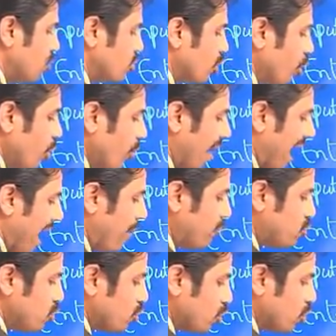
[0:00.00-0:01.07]
So you
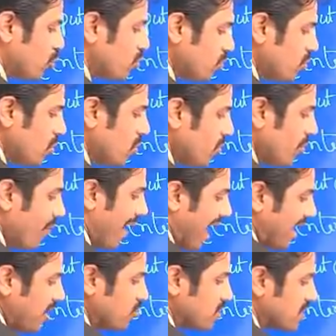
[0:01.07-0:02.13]
have to give
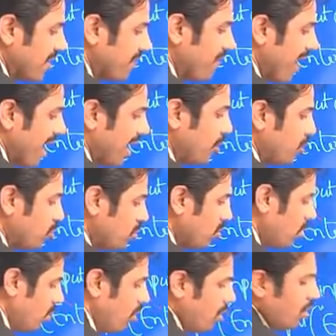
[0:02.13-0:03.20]
value, some
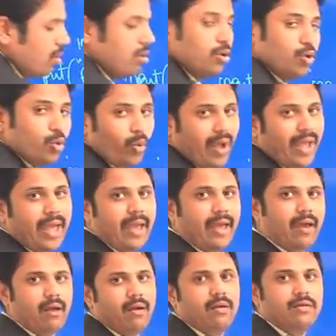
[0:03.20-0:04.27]
value to
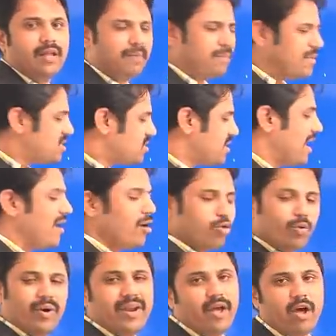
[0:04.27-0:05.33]
A. That means 10,
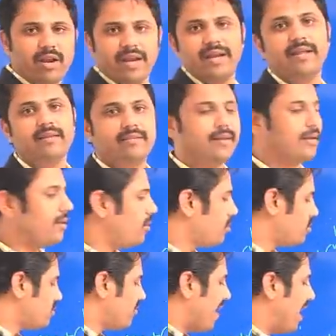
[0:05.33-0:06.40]
20 or anything.
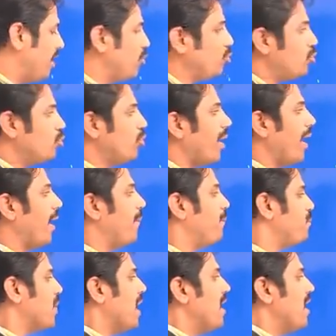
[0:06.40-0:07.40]
Value to A.